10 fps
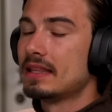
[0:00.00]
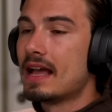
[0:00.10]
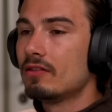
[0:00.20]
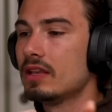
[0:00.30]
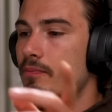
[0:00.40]
But
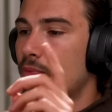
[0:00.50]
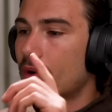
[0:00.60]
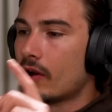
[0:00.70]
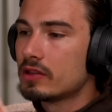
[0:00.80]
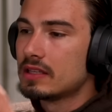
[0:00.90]
now they
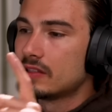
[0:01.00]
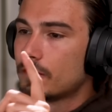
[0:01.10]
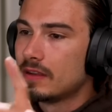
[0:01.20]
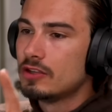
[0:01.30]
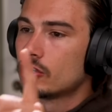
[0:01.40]
brought this
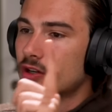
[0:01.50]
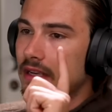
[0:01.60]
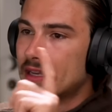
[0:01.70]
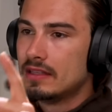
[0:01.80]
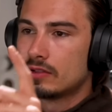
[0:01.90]
feature
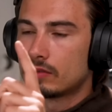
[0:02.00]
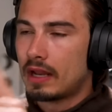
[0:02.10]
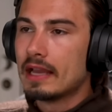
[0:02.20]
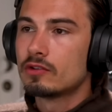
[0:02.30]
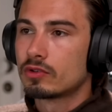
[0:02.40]
into
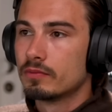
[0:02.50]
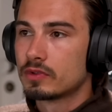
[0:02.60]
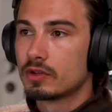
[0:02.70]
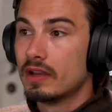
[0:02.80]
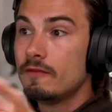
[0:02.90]
Lightroom.
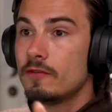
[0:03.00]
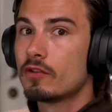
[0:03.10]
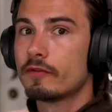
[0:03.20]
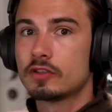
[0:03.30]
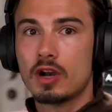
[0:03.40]
So if
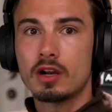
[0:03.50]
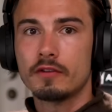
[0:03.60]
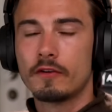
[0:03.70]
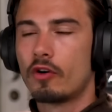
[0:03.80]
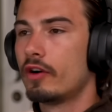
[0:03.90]
you're a photographer
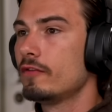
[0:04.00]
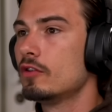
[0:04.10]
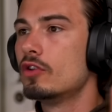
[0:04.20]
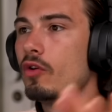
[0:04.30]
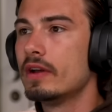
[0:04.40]
photographer or if
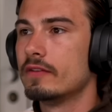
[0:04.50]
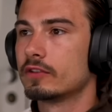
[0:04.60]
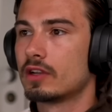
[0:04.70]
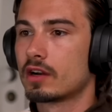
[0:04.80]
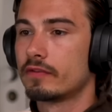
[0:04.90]
you know any
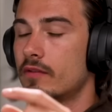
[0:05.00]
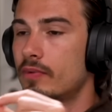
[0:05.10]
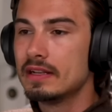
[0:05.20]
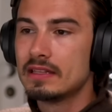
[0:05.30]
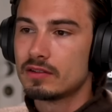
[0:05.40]
photographer,
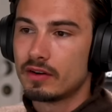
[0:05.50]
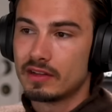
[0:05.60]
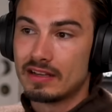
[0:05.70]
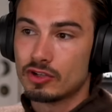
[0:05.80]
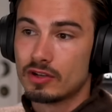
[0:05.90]
bring this to their
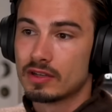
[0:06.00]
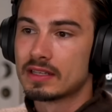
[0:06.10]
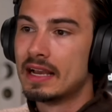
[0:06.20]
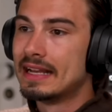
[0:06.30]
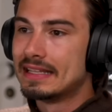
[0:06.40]
attention
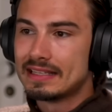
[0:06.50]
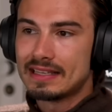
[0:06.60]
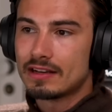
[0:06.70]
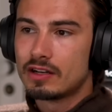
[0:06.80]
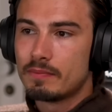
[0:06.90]
because this
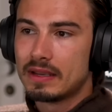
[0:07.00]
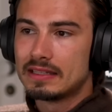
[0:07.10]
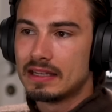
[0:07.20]
is actually a big